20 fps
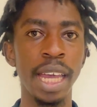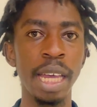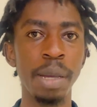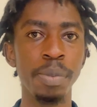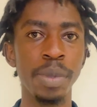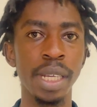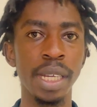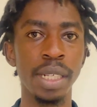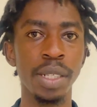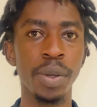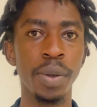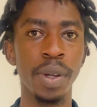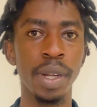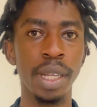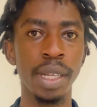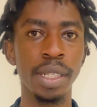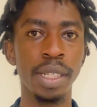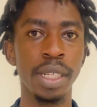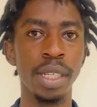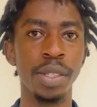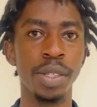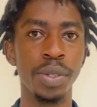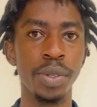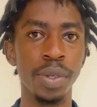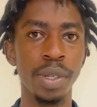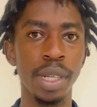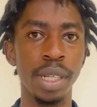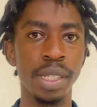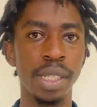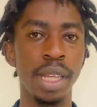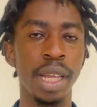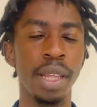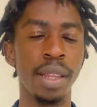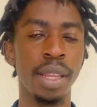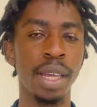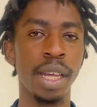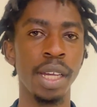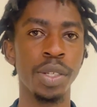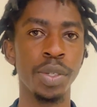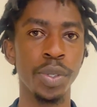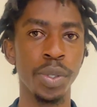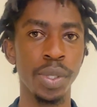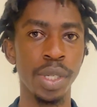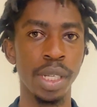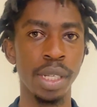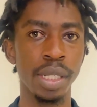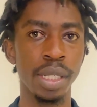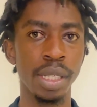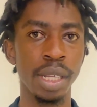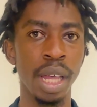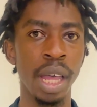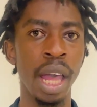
aimed at connecting students and their tutors.